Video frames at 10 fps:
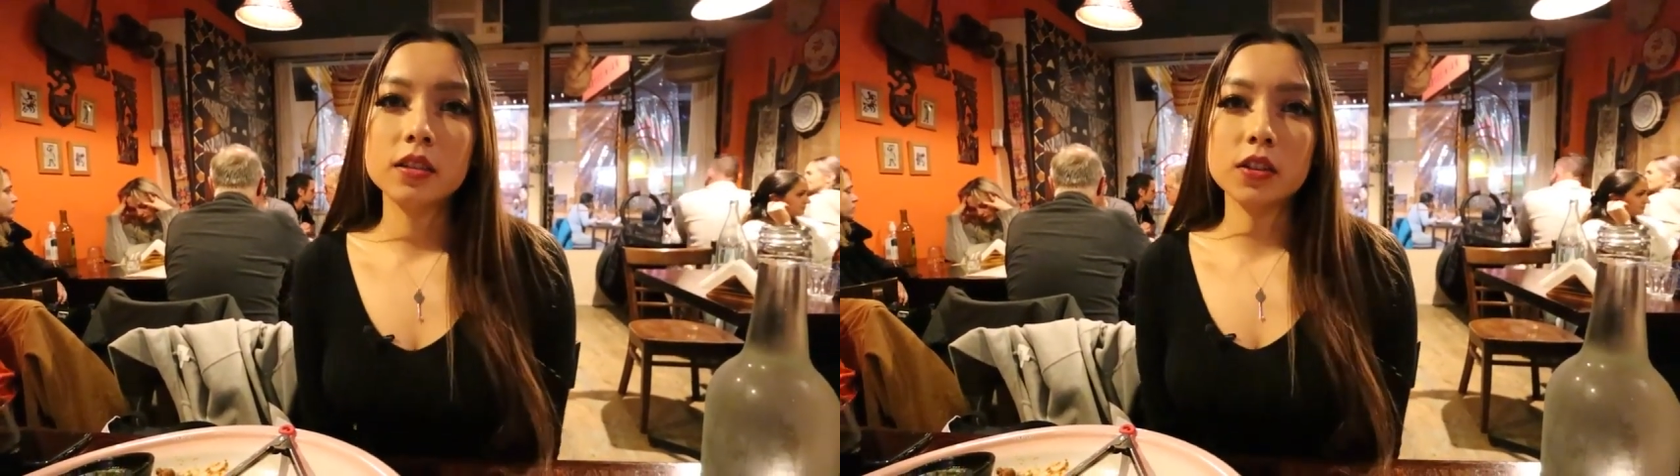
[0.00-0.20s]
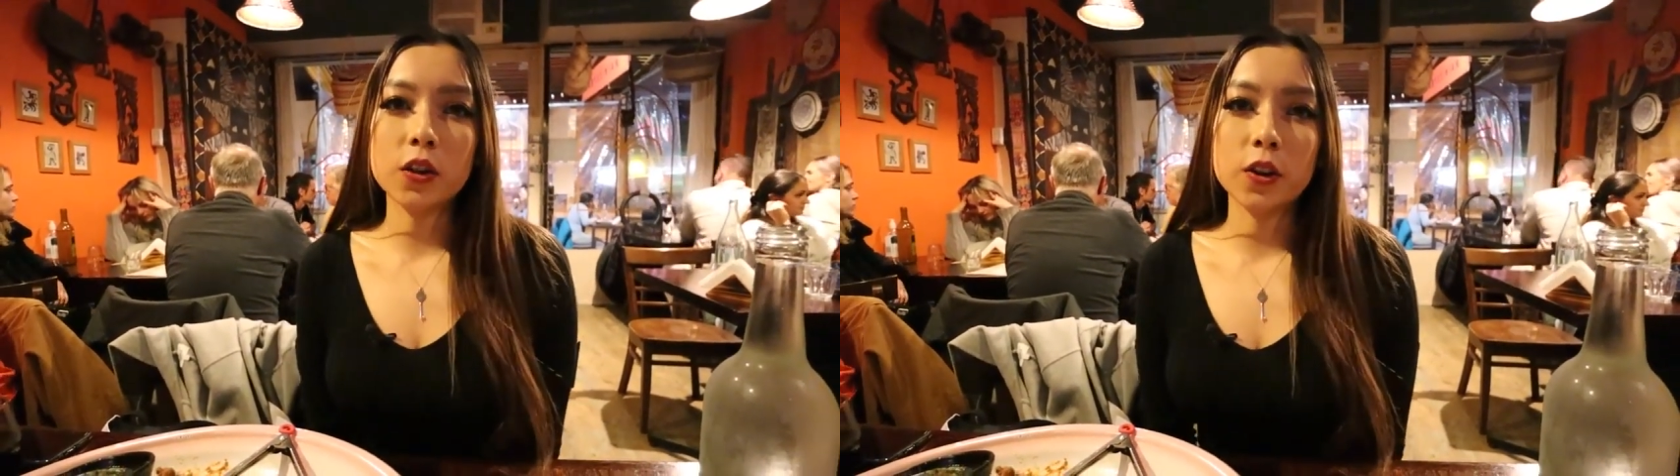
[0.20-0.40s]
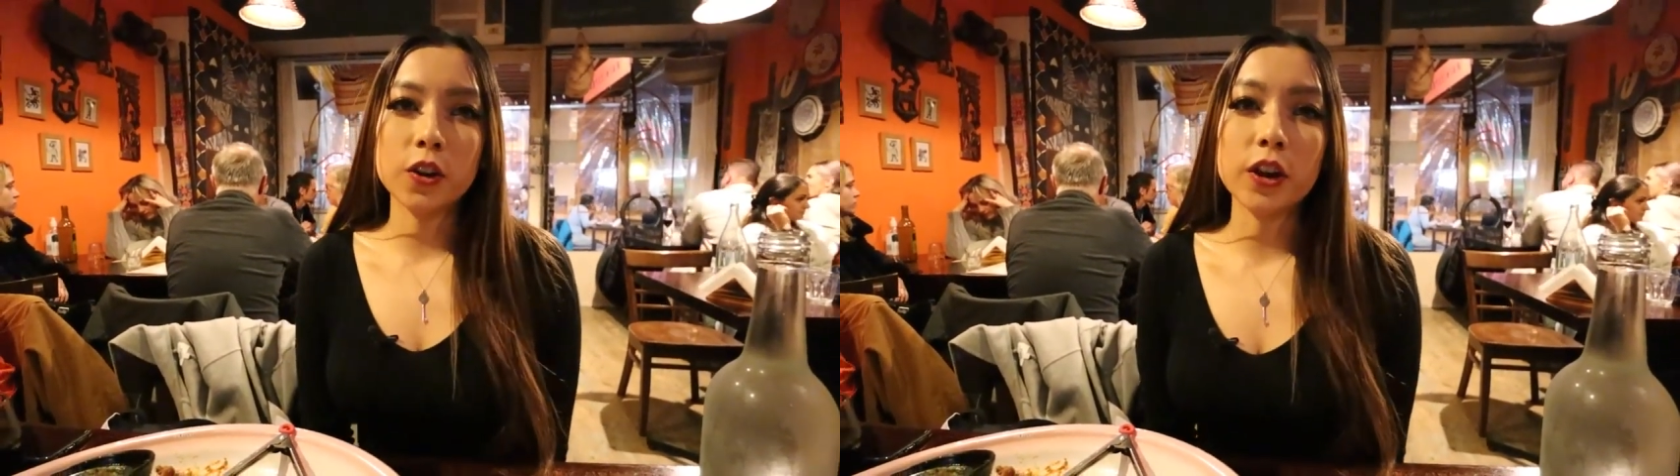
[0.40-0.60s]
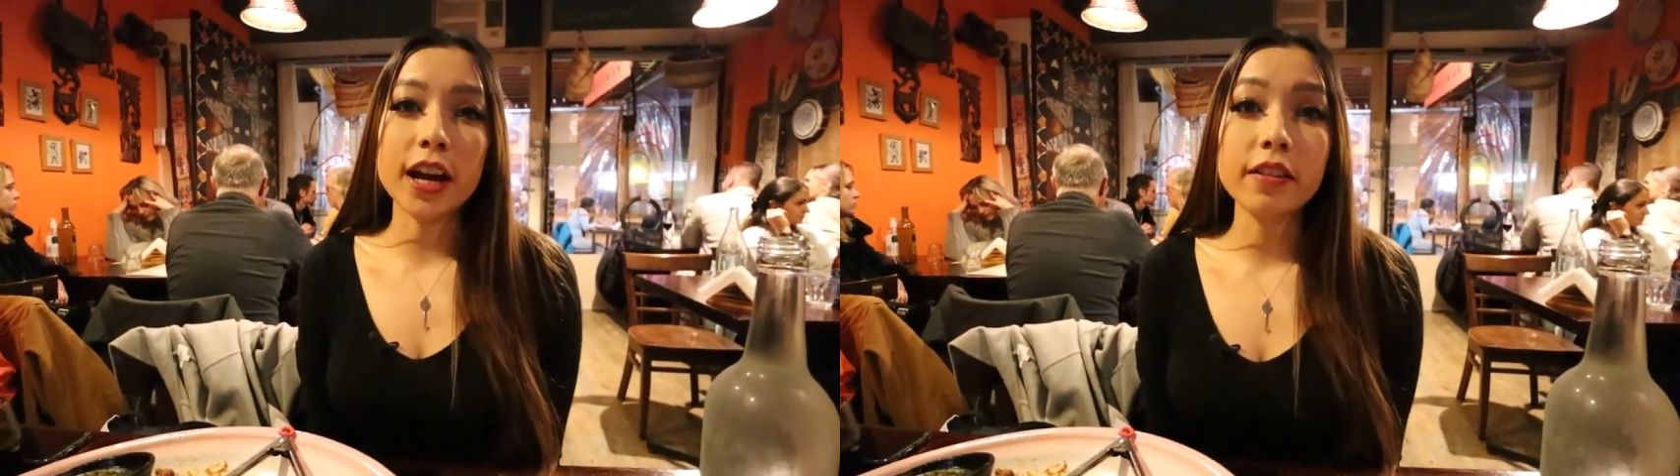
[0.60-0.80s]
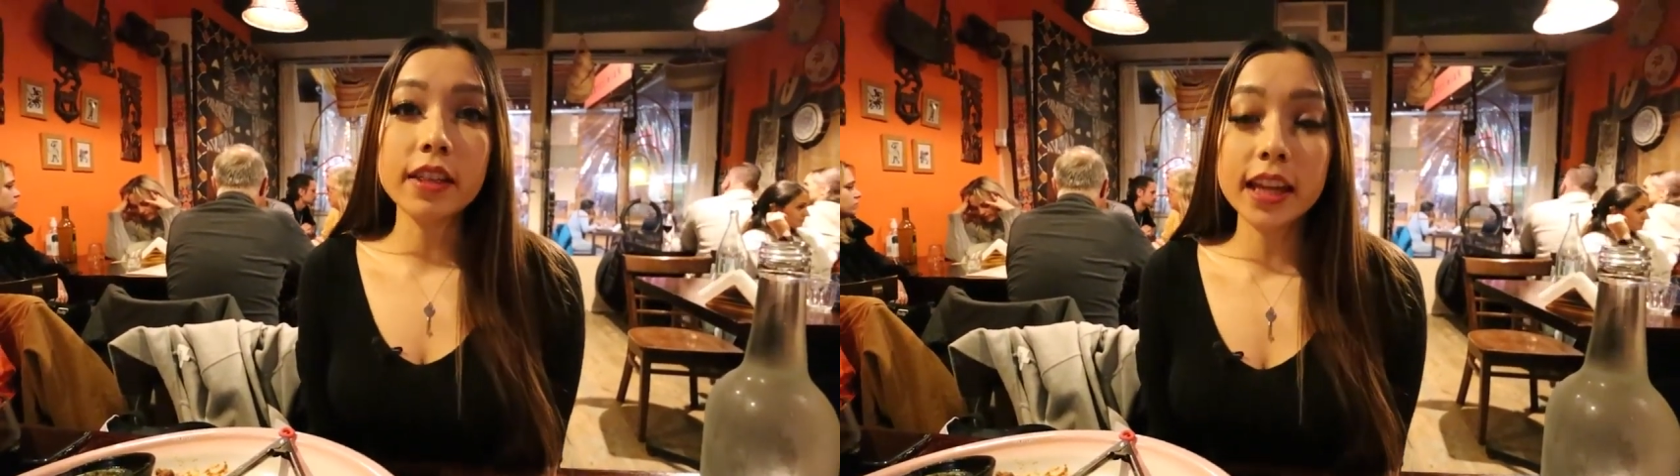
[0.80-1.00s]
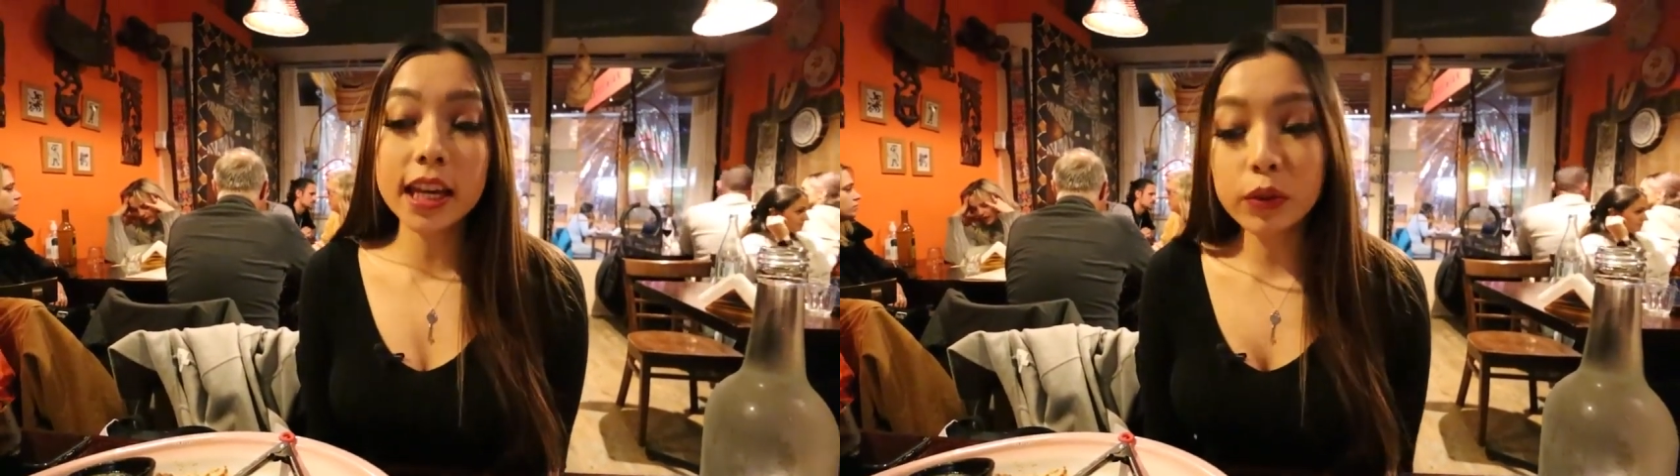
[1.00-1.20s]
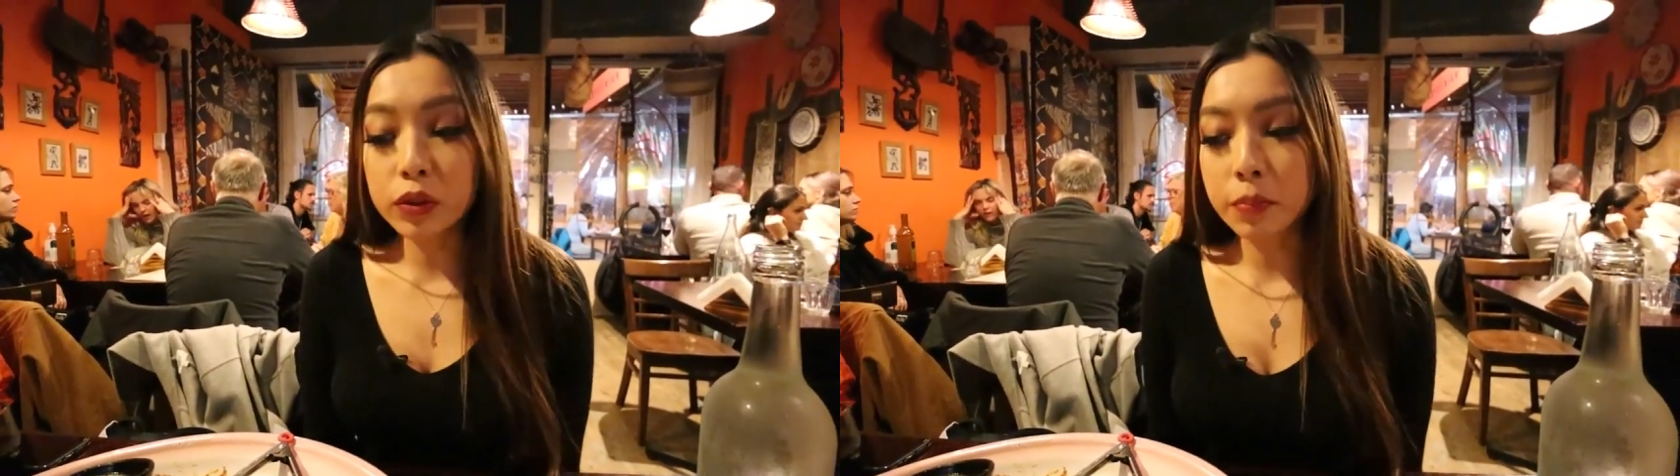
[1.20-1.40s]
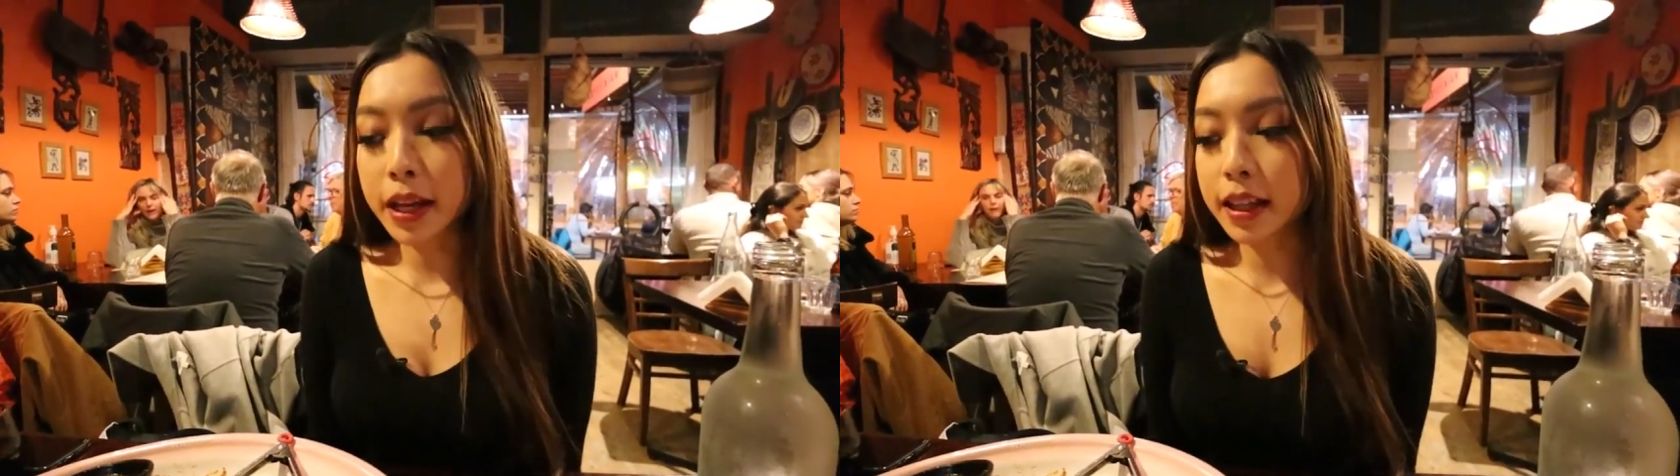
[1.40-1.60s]
So everything here
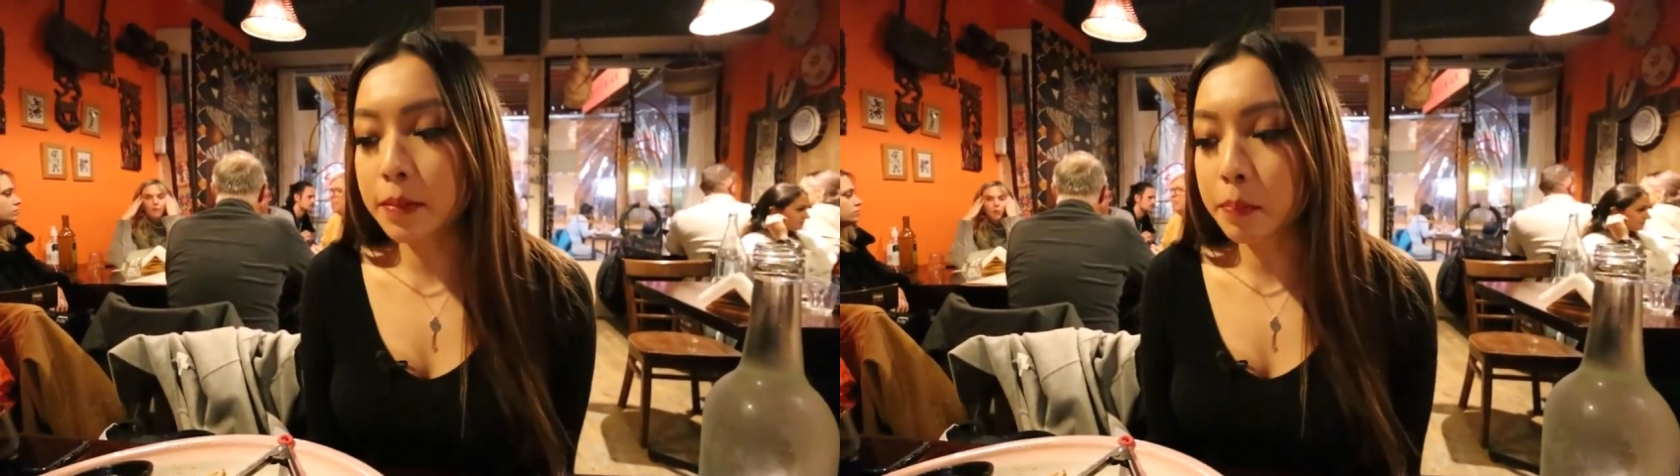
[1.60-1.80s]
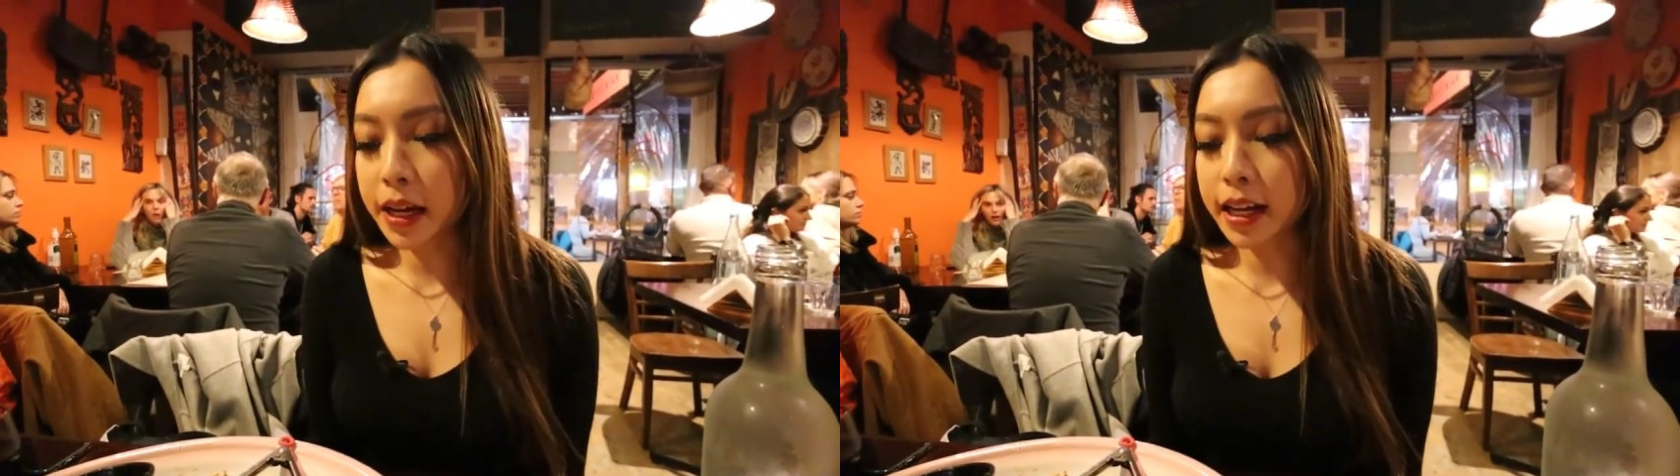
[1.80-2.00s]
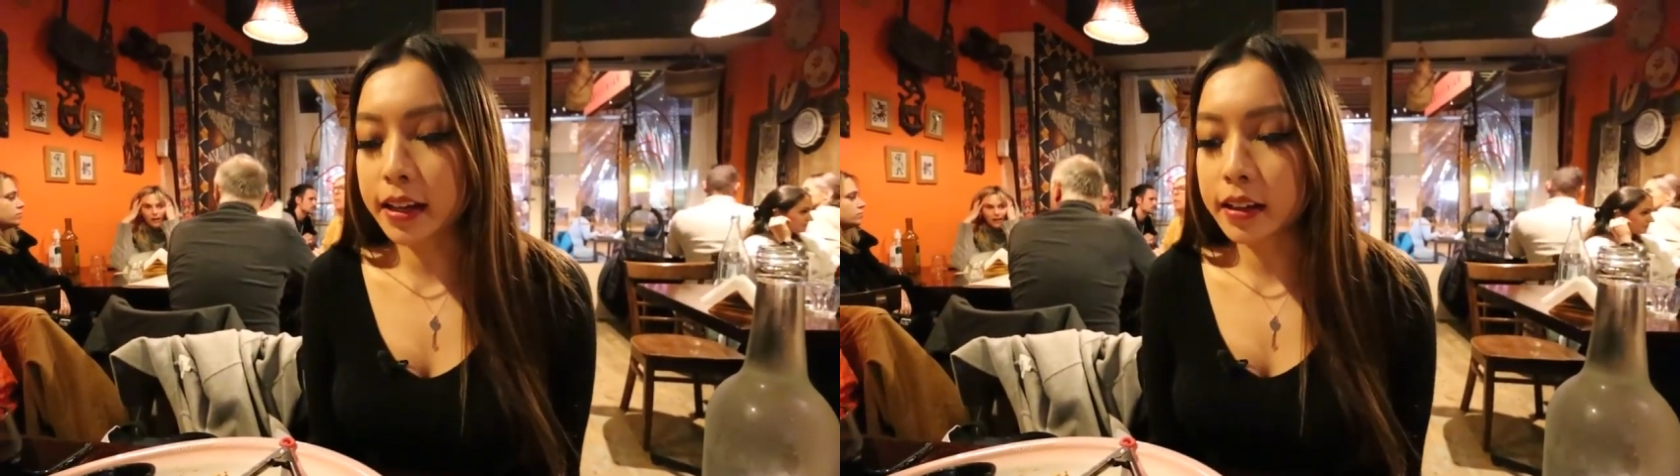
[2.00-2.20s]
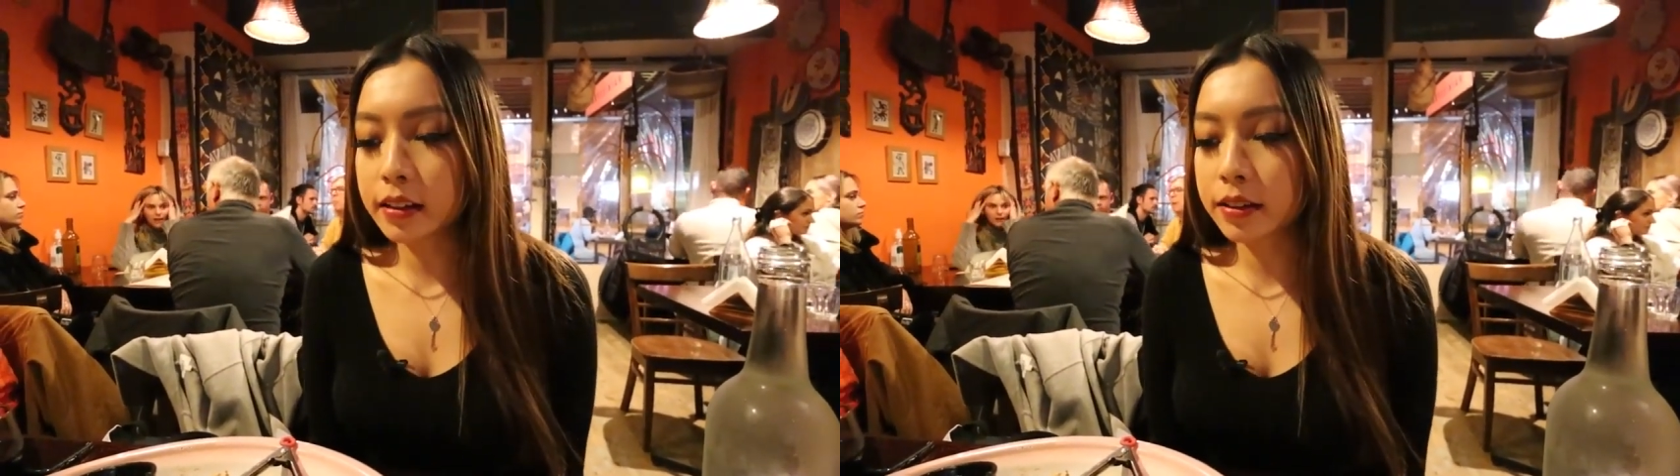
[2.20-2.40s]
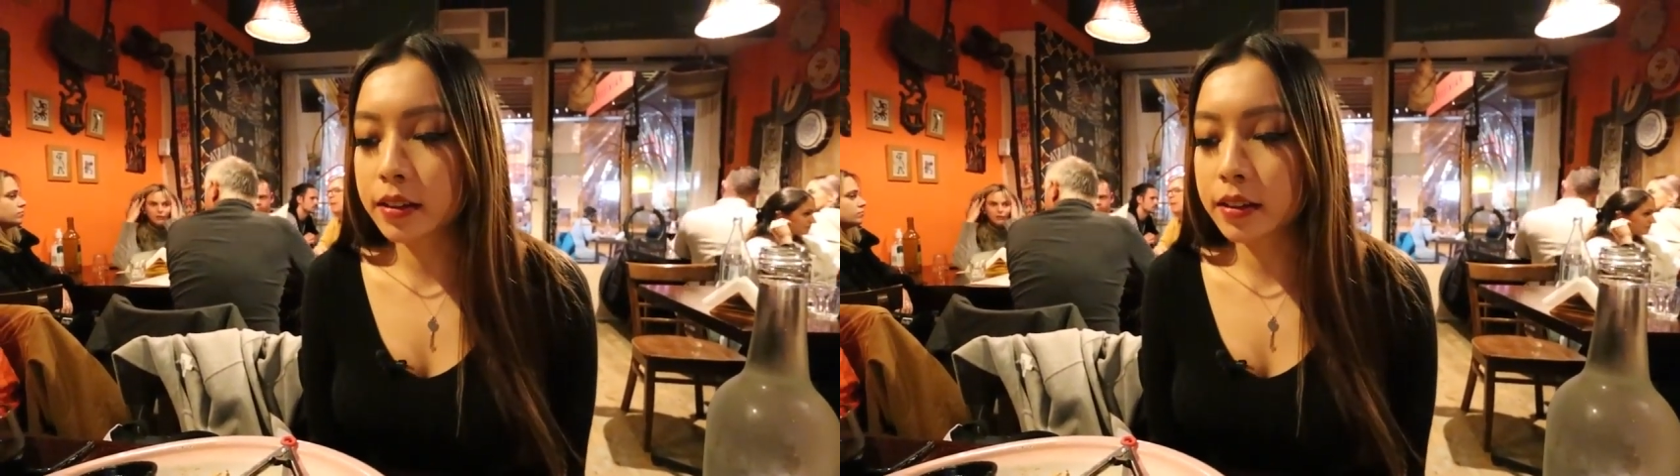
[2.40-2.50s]
was mainly beans,